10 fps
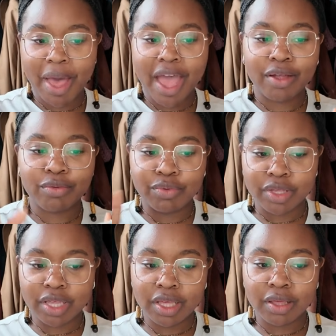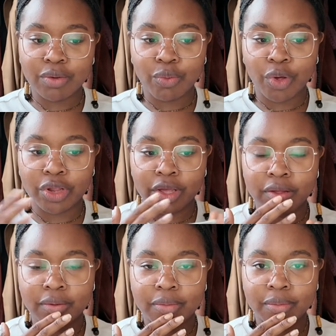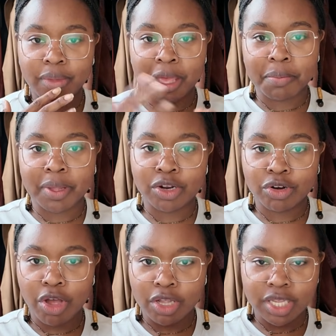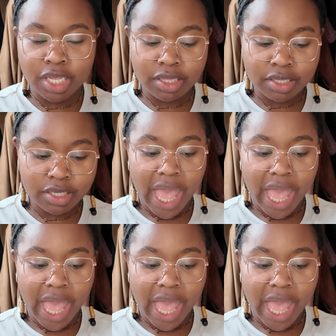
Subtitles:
I really want to make better content.